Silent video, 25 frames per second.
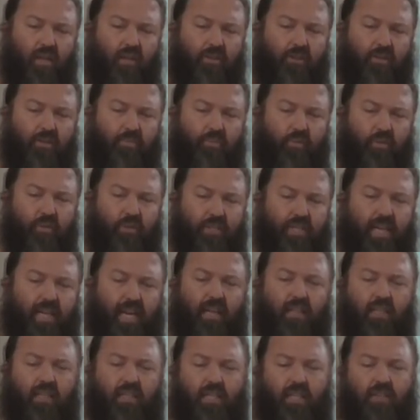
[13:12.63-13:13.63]
the
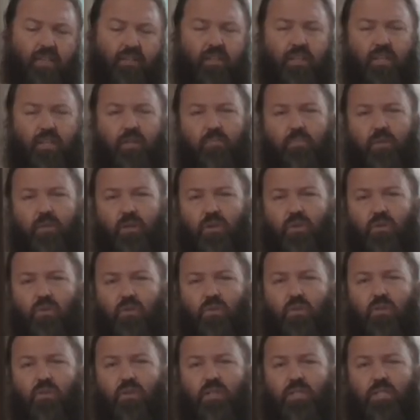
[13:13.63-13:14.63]
brutality that can be
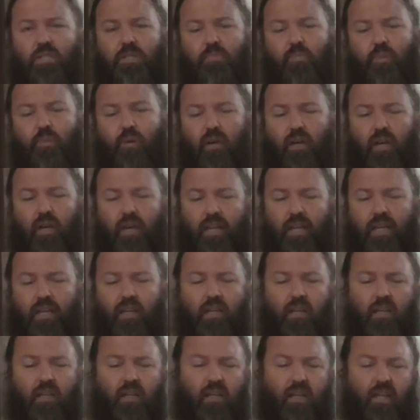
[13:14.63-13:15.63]
caused by,
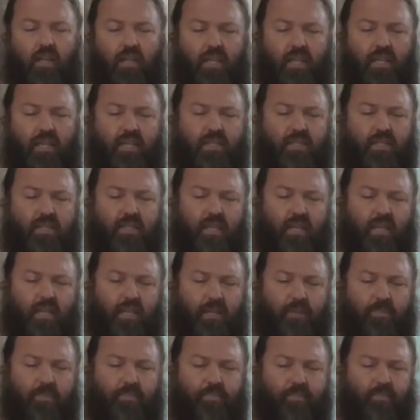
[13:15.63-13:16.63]
I guess,
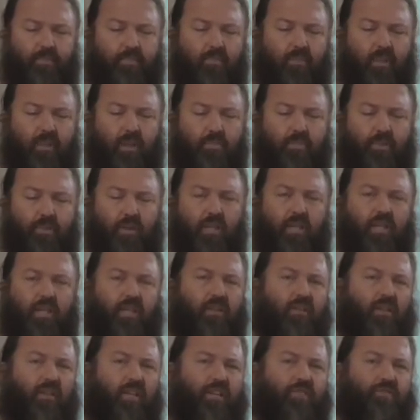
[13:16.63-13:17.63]

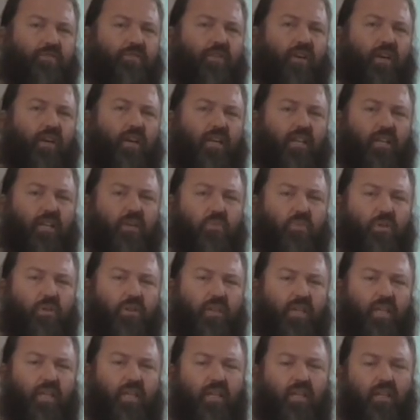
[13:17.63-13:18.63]
political infighting
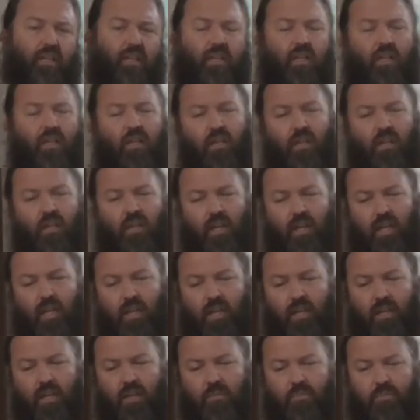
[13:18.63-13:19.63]
within
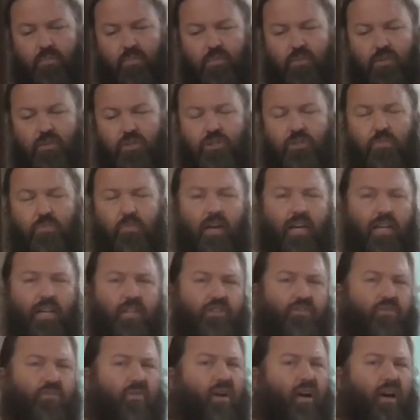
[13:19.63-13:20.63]
the
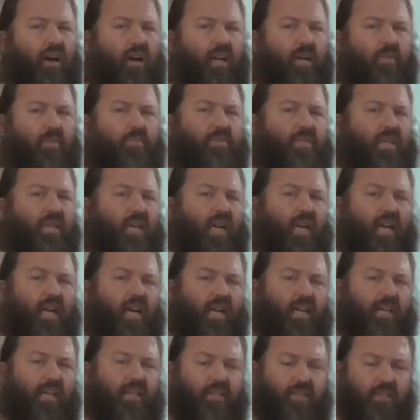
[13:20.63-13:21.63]
Germanic tribes
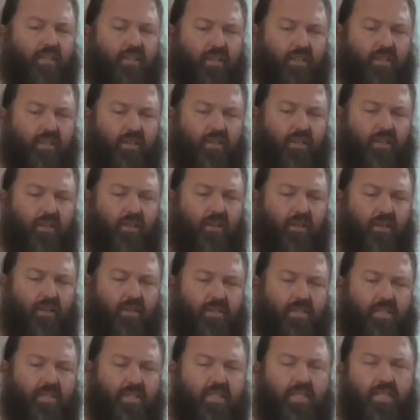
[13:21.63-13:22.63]
and
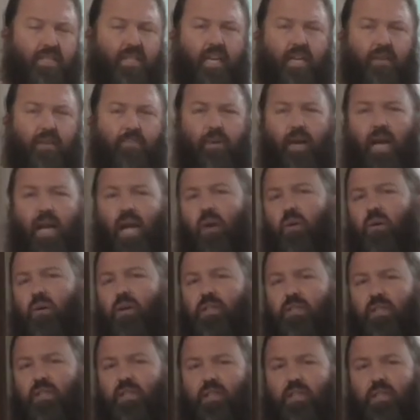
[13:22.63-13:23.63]
state
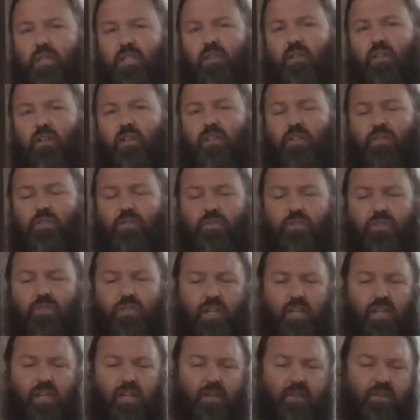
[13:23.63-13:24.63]
powers and this kind of
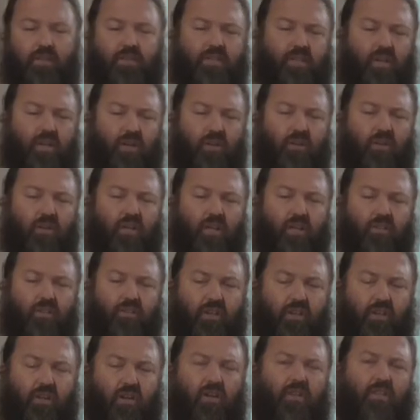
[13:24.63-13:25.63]
thing. So
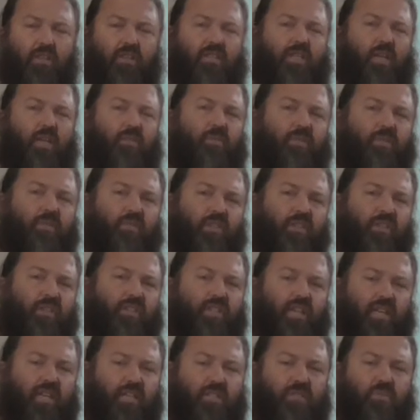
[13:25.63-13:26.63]
the concept of a
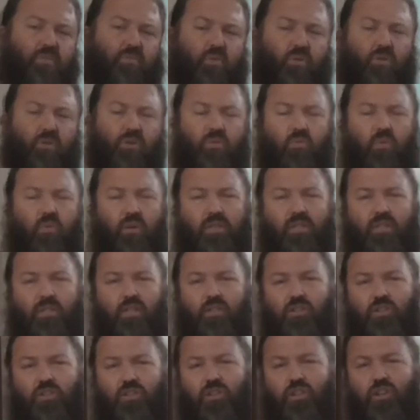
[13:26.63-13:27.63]
just war
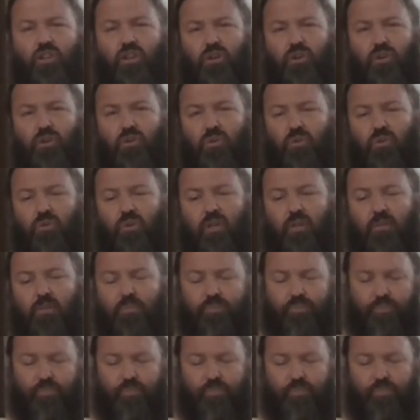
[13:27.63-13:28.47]
wasn't new.